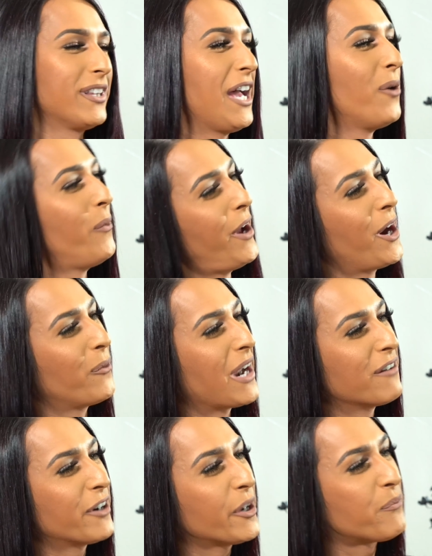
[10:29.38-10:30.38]
that way or
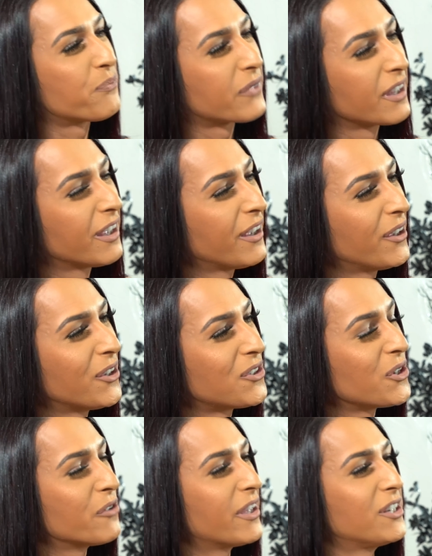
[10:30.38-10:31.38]
whatever.
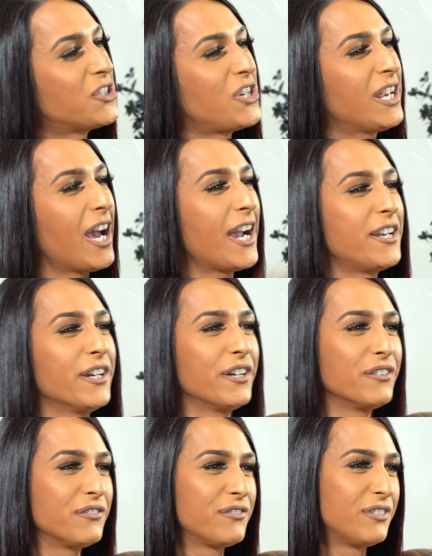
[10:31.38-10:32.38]
So then she kind
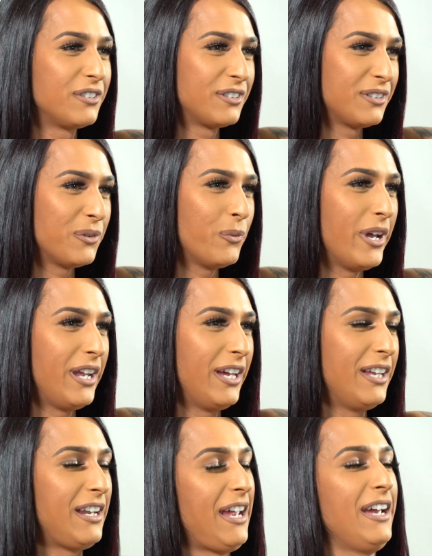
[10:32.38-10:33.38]
of went
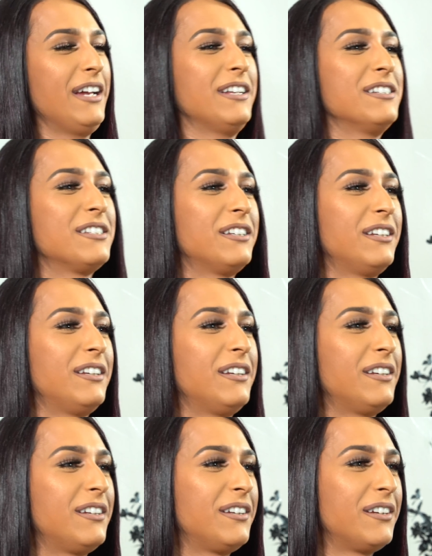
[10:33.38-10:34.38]
in and
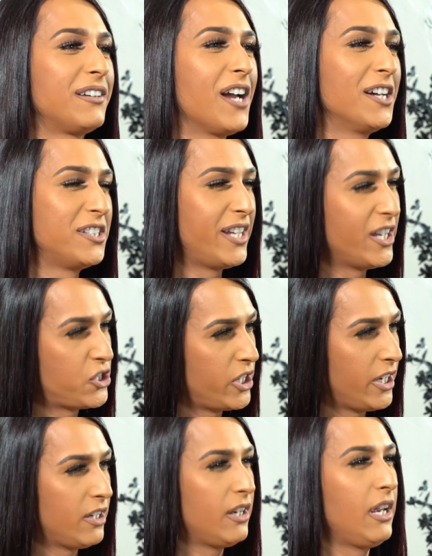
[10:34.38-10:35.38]
got his
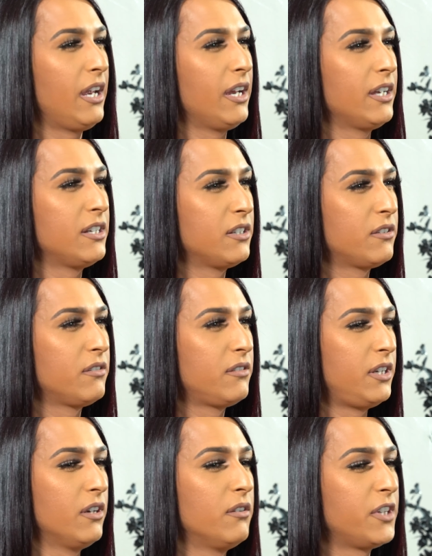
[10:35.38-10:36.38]
attention, and
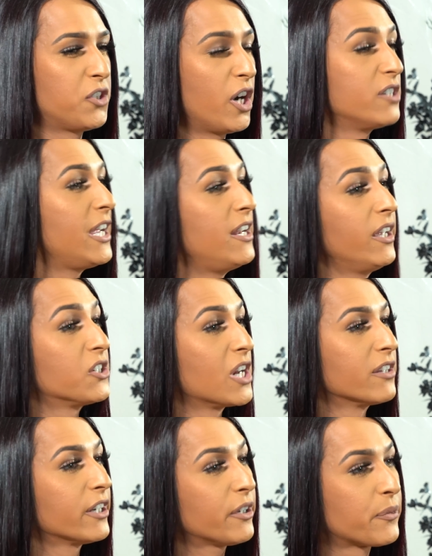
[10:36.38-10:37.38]
you know they started dating each
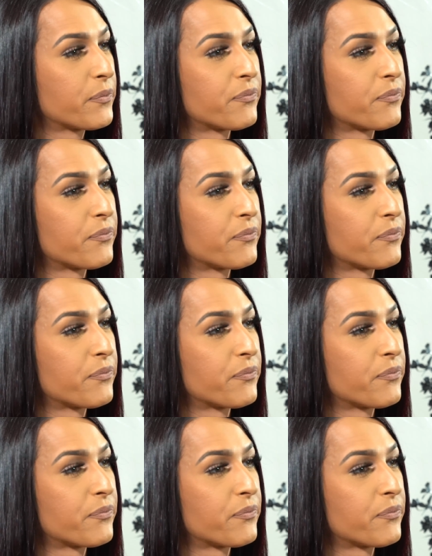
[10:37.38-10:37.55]
other.